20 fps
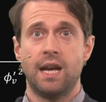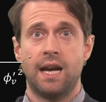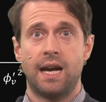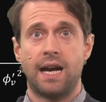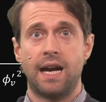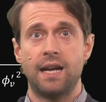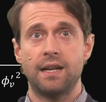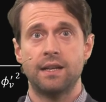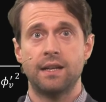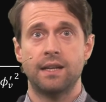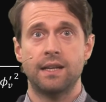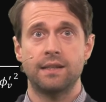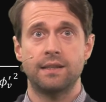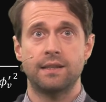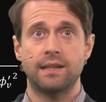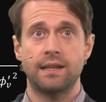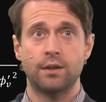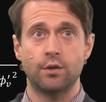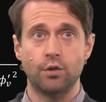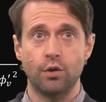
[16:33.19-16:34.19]
And
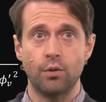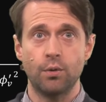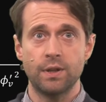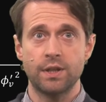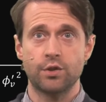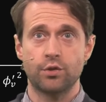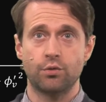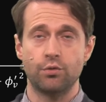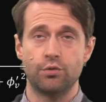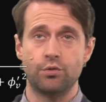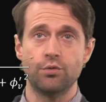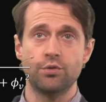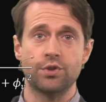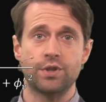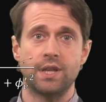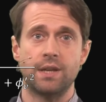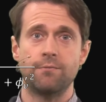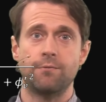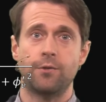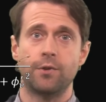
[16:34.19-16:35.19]
the goal is to use
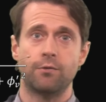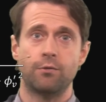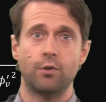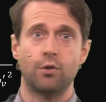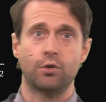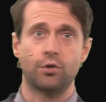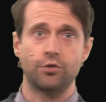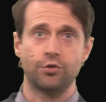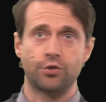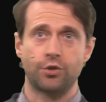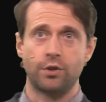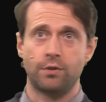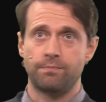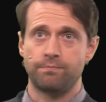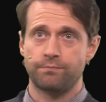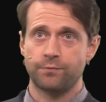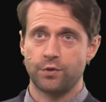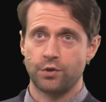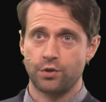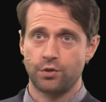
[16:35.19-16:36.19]
them for flow control.
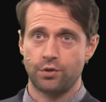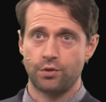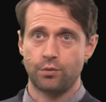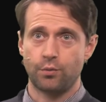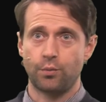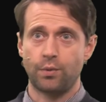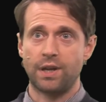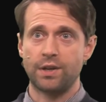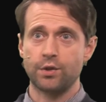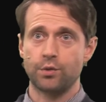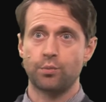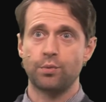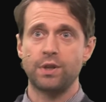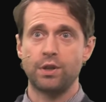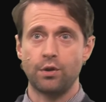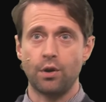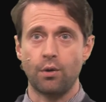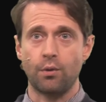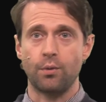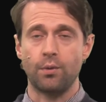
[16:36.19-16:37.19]
So once we
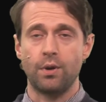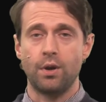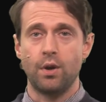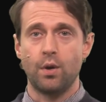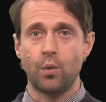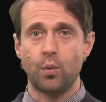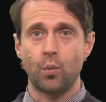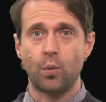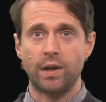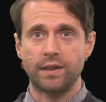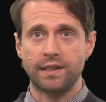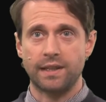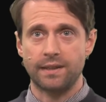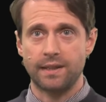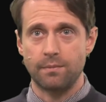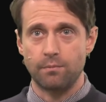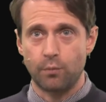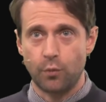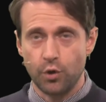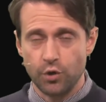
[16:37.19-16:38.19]
know what are
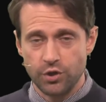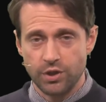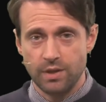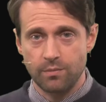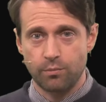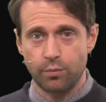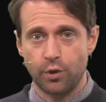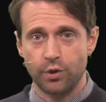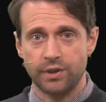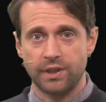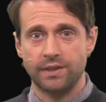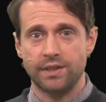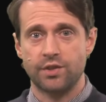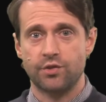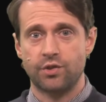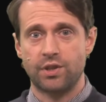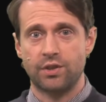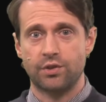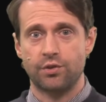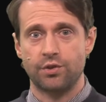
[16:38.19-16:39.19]
the most important
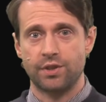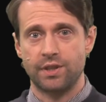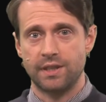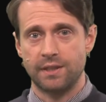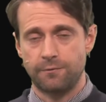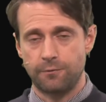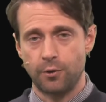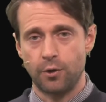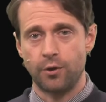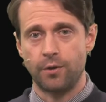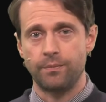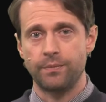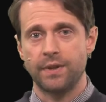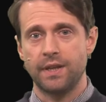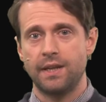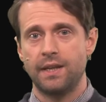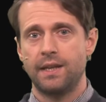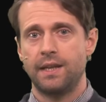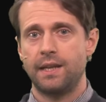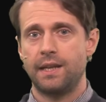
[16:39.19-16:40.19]
extractors in the flow,
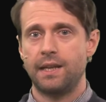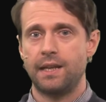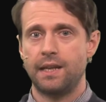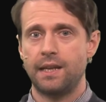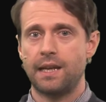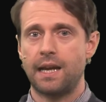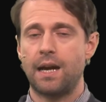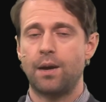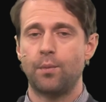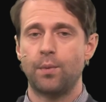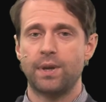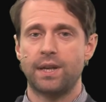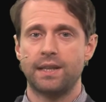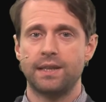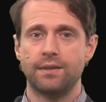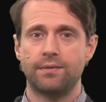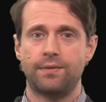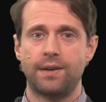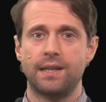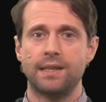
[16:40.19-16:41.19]
and we can
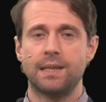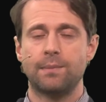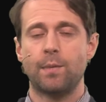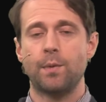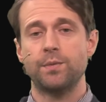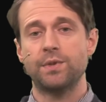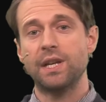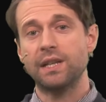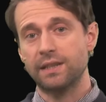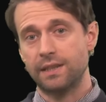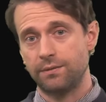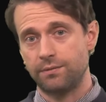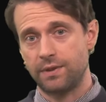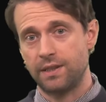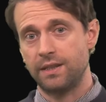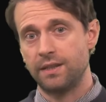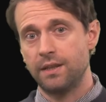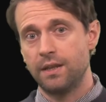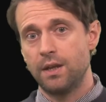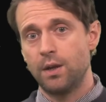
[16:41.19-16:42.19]
define them
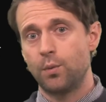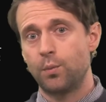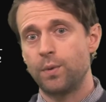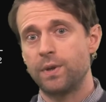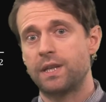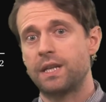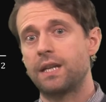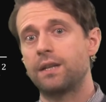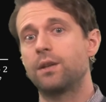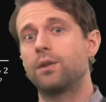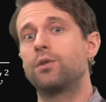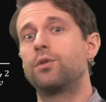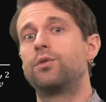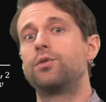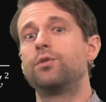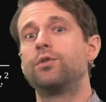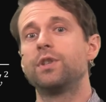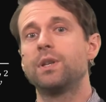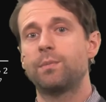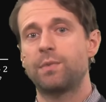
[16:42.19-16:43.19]
objectively, we can,
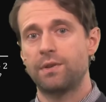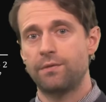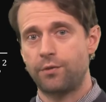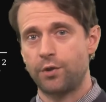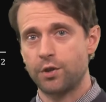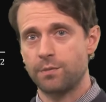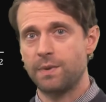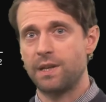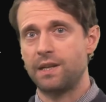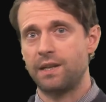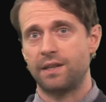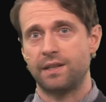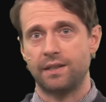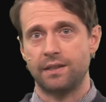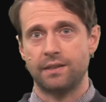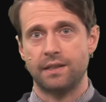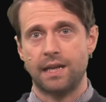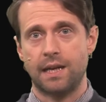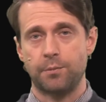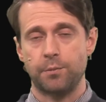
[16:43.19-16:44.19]
through deep reinforcement
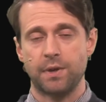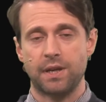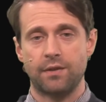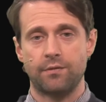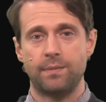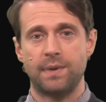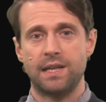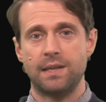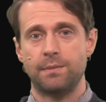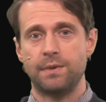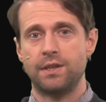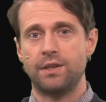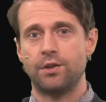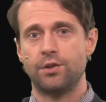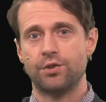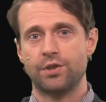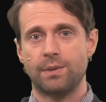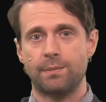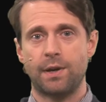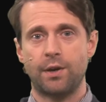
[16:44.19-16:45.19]
learning, and we have many
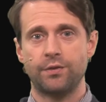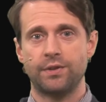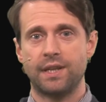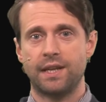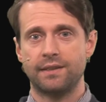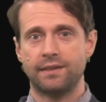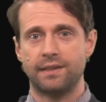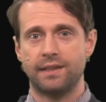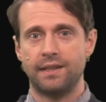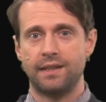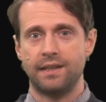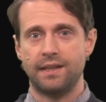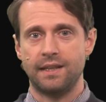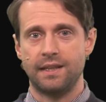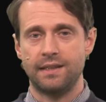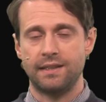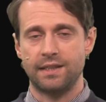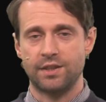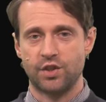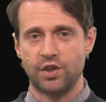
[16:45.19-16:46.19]
videos about that
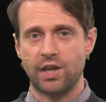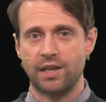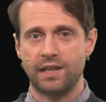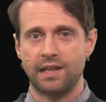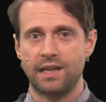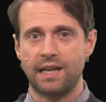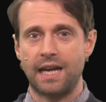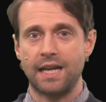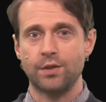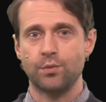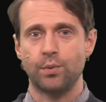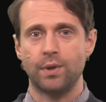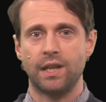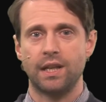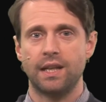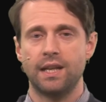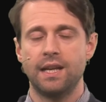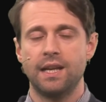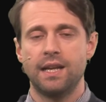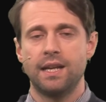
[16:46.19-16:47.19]
in the channel as
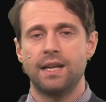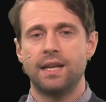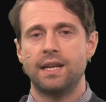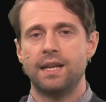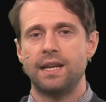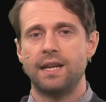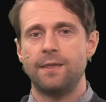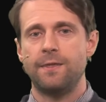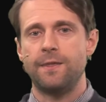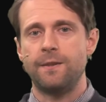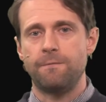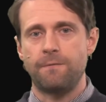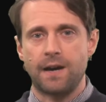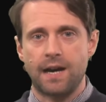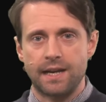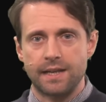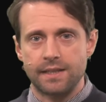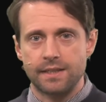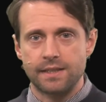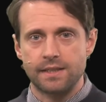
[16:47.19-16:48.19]
well,
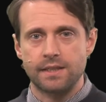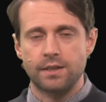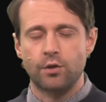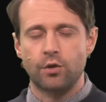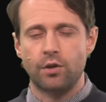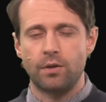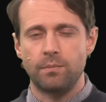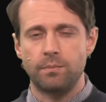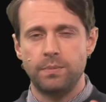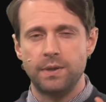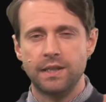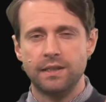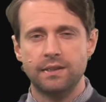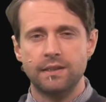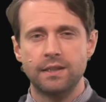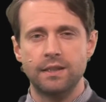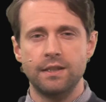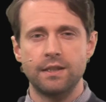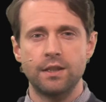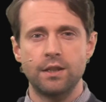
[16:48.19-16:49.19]
devise
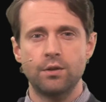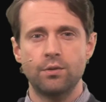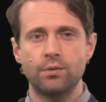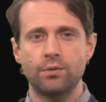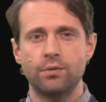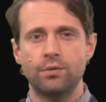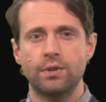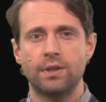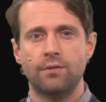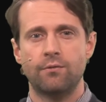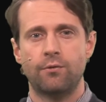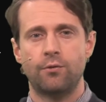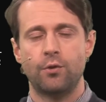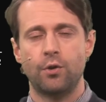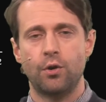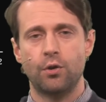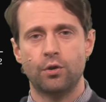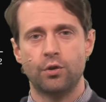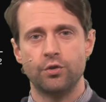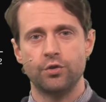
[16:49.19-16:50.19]
completely new
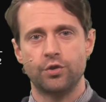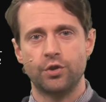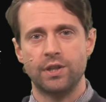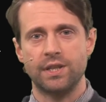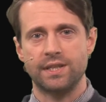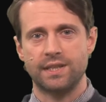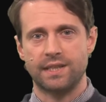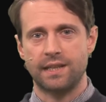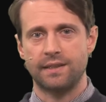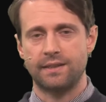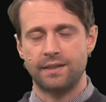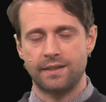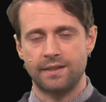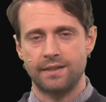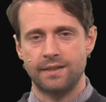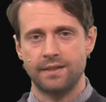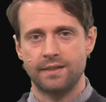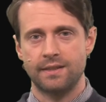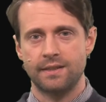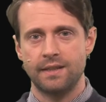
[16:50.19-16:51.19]
flow control
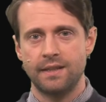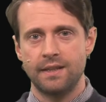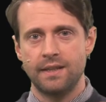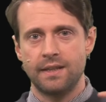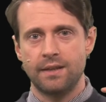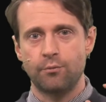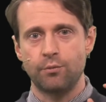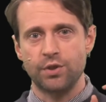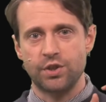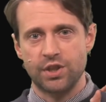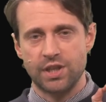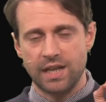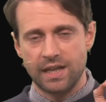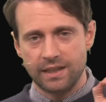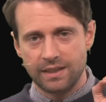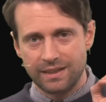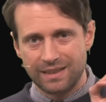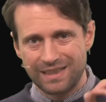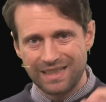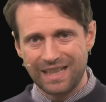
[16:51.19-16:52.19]
strategies which are
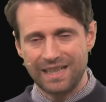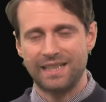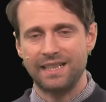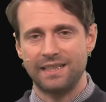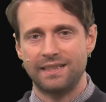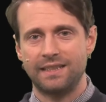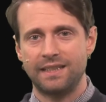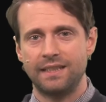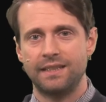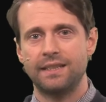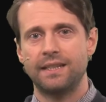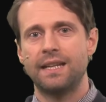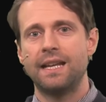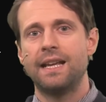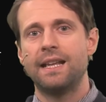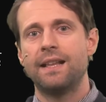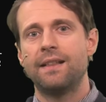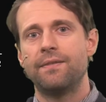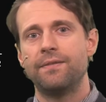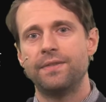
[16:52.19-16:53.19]
targeting
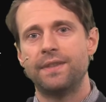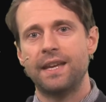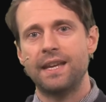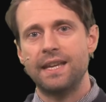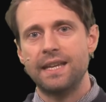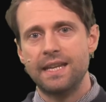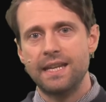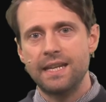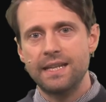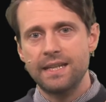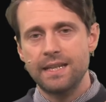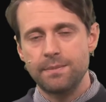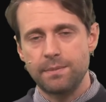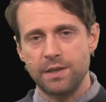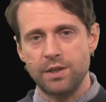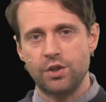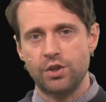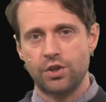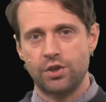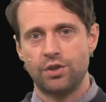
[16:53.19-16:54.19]
the
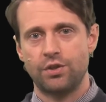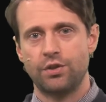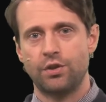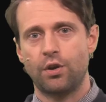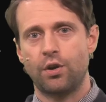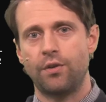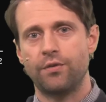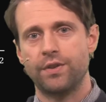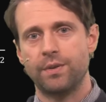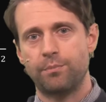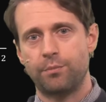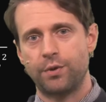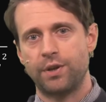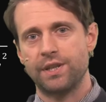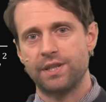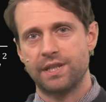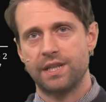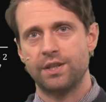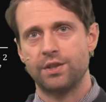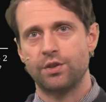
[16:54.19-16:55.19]
inhibition of the
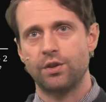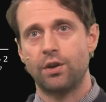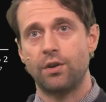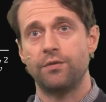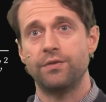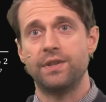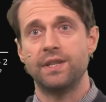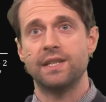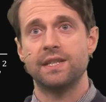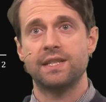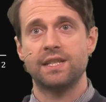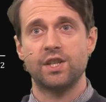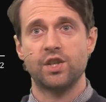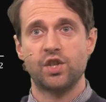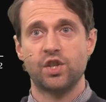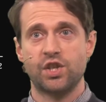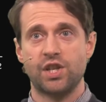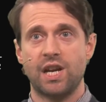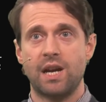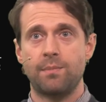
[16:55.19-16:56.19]
presence of these
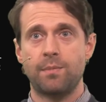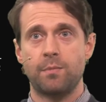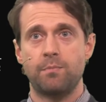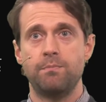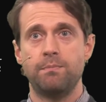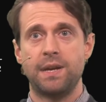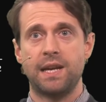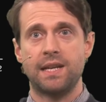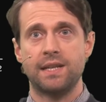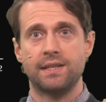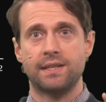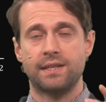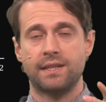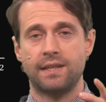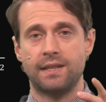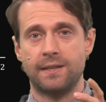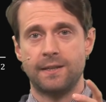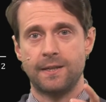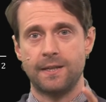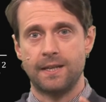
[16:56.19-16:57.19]
SHAP-based
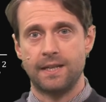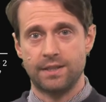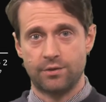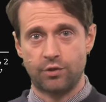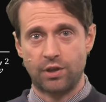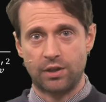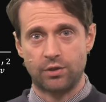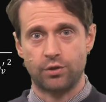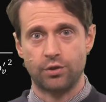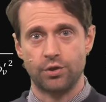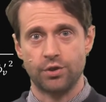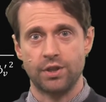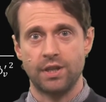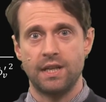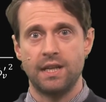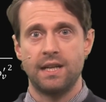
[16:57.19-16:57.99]
extractors